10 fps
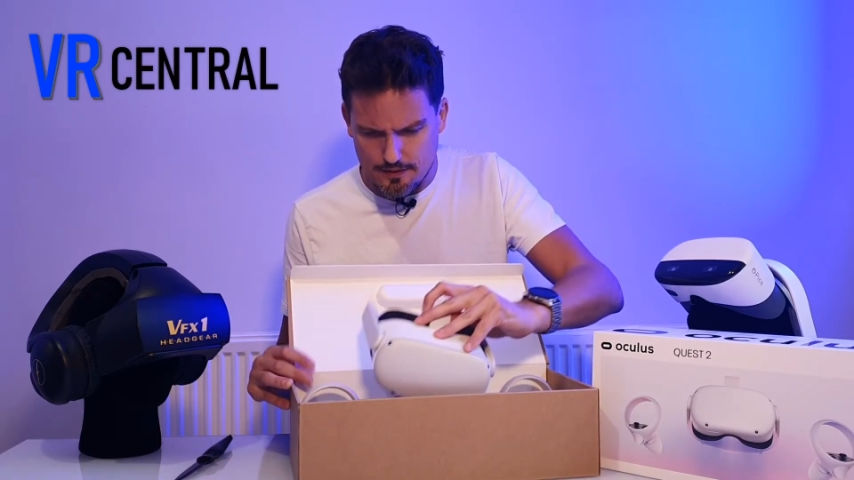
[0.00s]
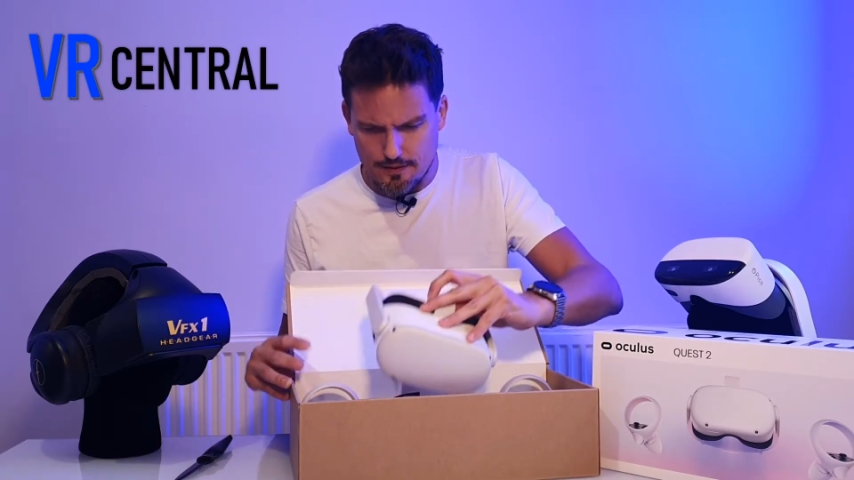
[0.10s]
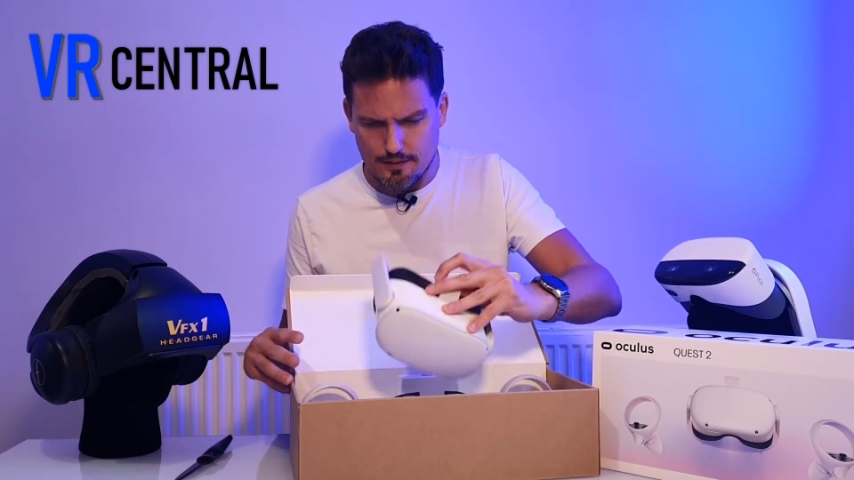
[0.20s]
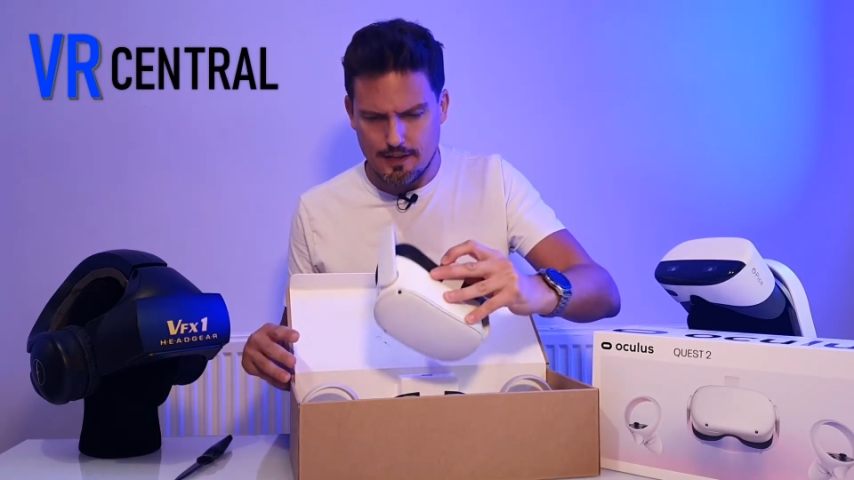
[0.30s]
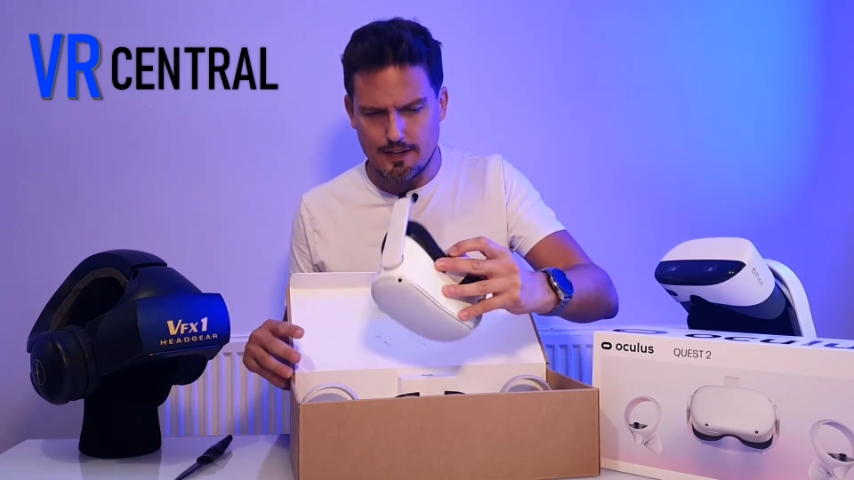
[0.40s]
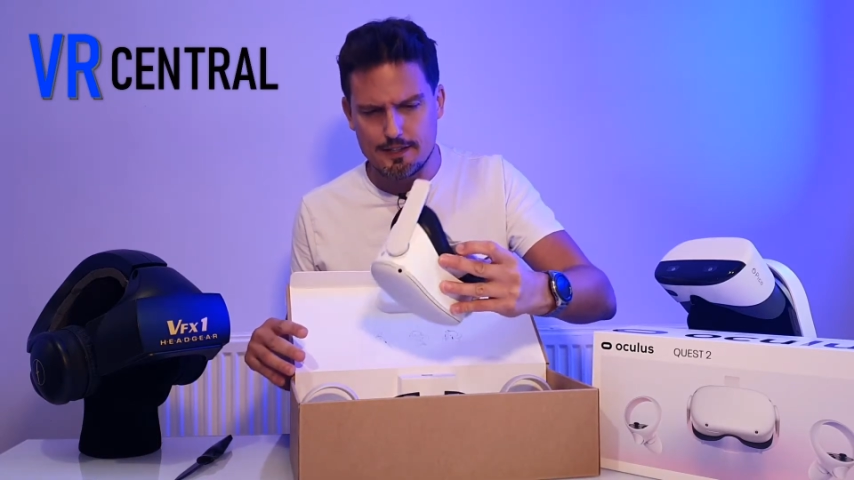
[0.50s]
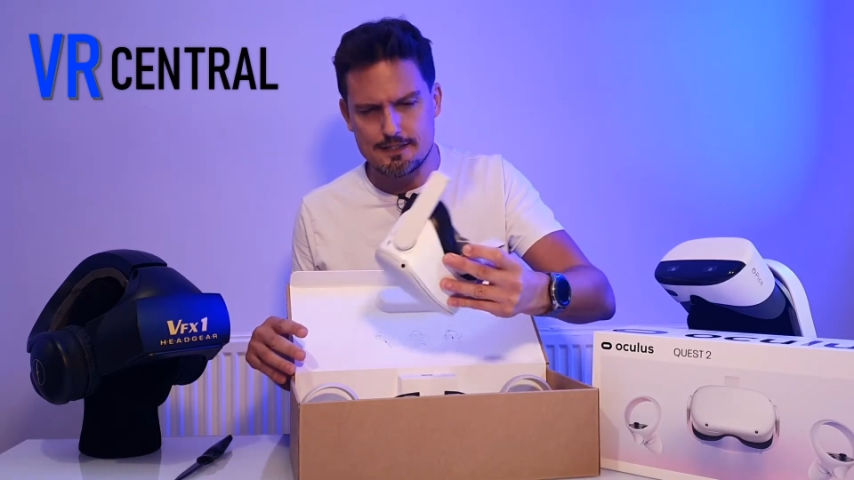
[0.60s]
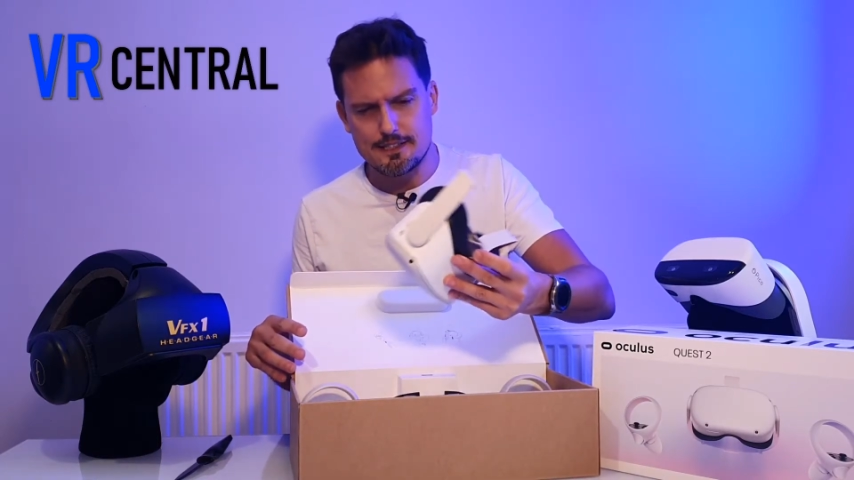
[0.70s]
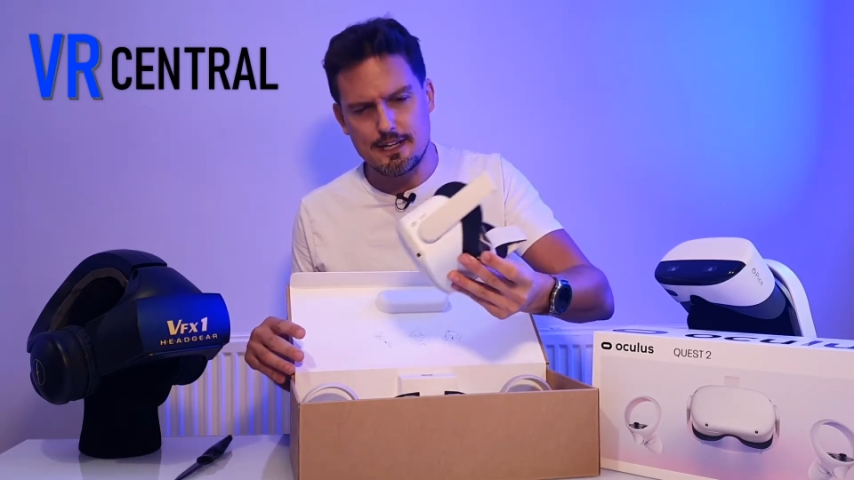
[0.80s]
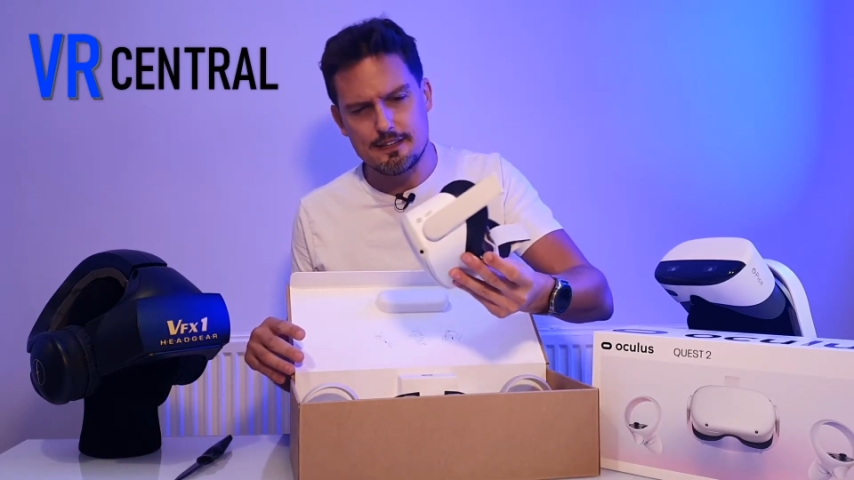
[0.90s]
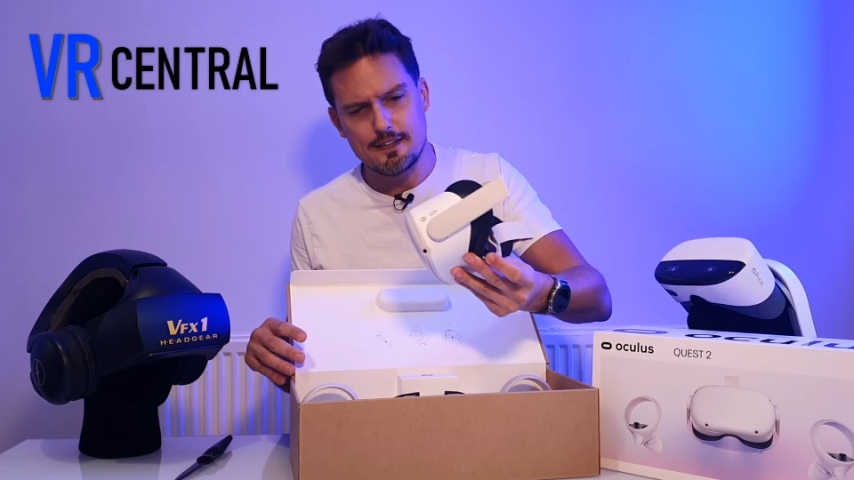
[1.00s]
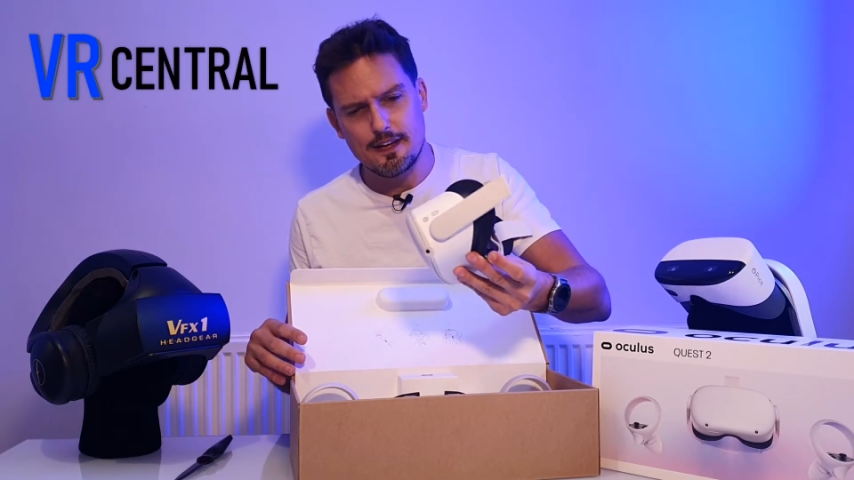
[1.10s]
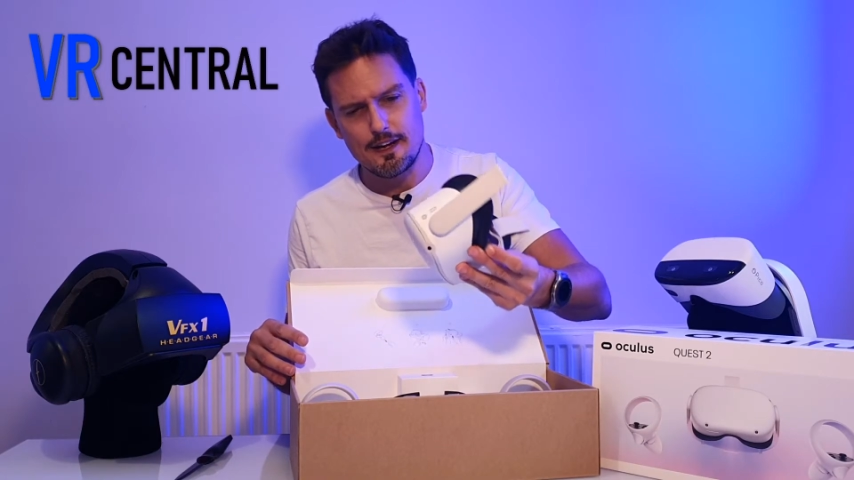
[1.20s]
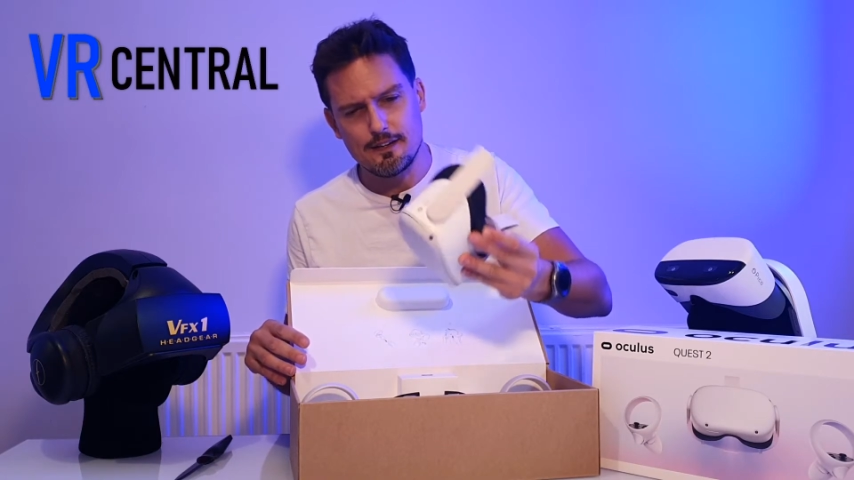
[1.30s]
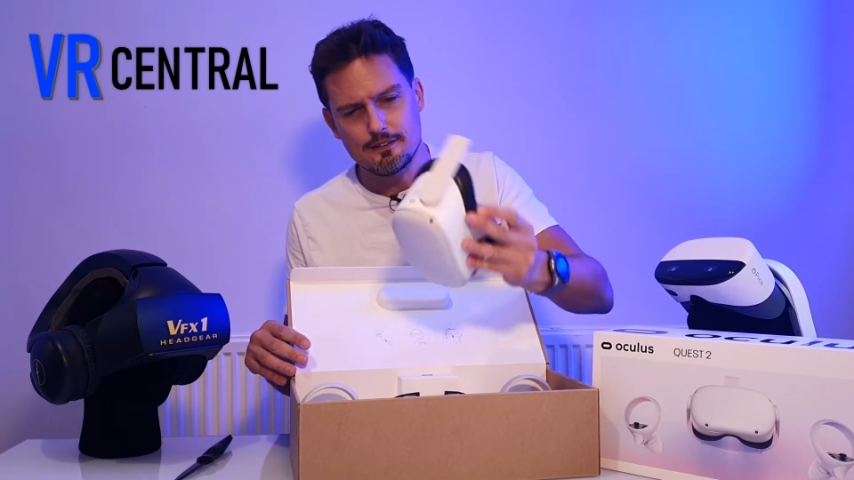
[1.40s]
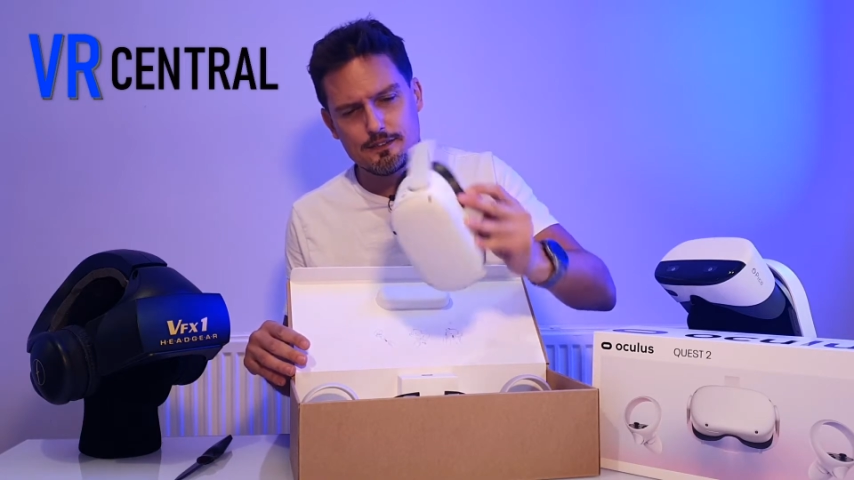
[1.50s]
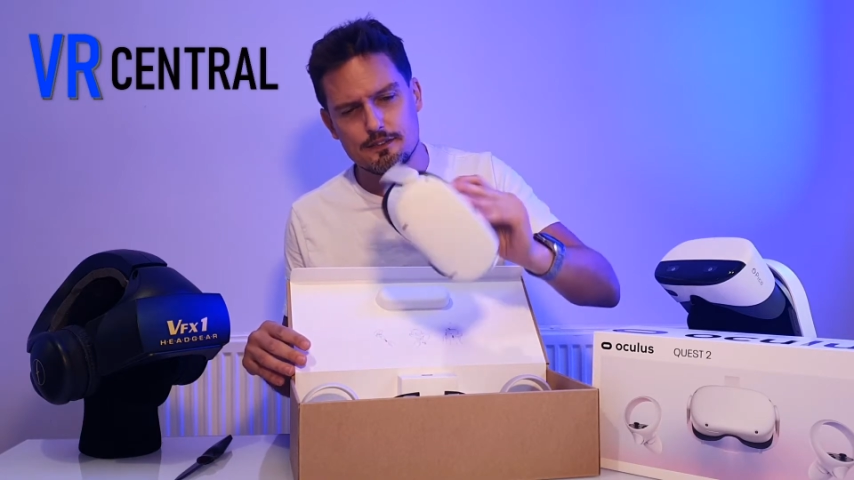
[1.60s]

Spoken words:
okay, let's take that out.